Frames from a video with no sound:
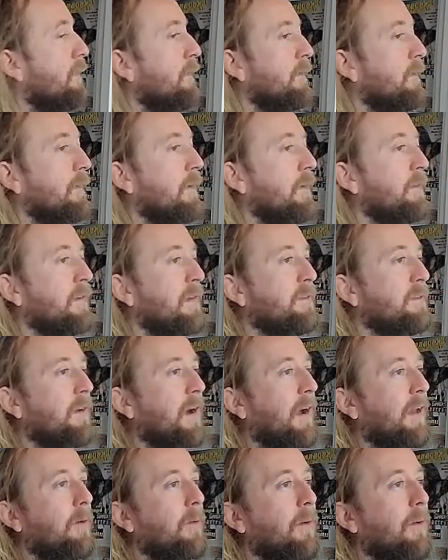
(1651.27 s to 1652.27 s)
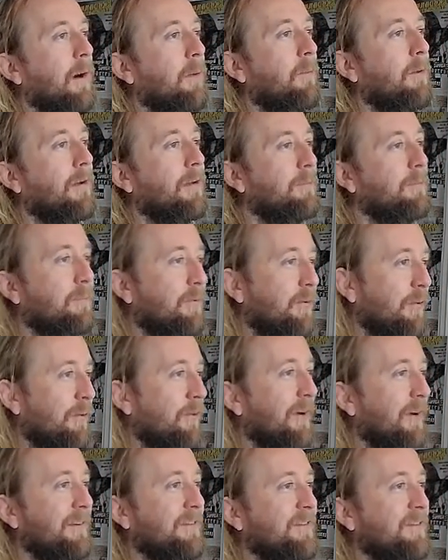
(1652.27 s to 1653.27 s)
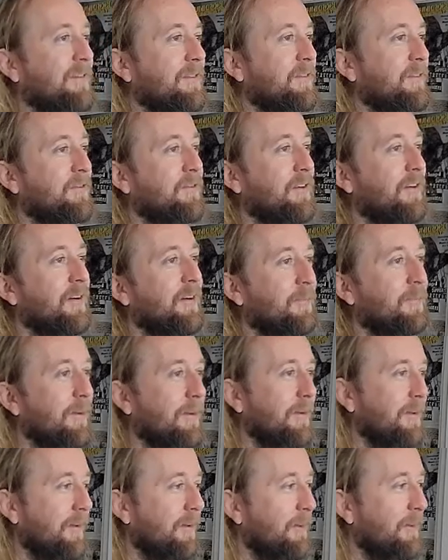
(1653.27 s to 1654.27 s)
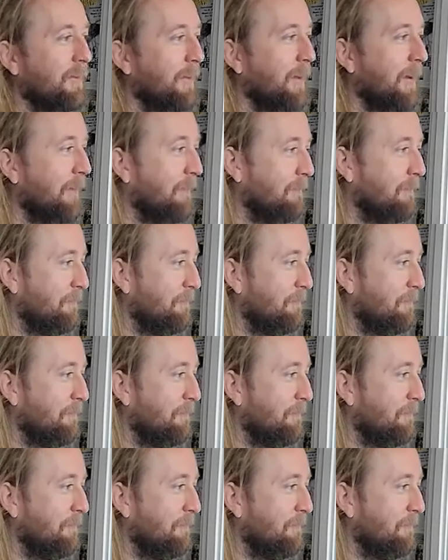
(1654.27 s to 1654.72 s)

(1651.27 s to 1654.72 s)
Because that's kind of I want to progress the genre in a way.